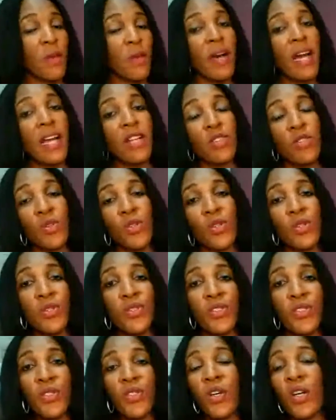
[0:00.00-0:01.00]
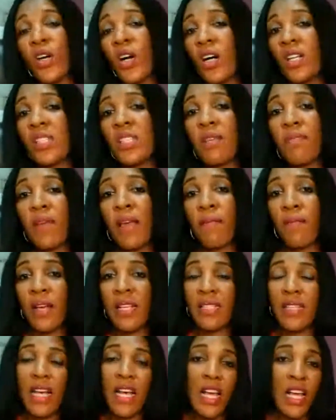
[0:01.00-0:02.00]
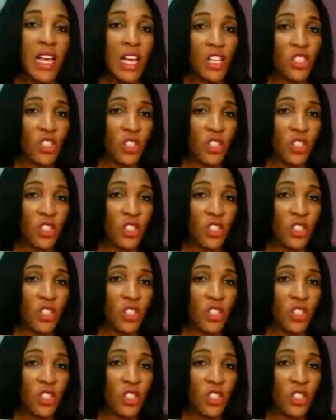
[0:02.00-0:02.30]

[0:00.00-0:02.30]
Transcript: Remember I told you, your core team members are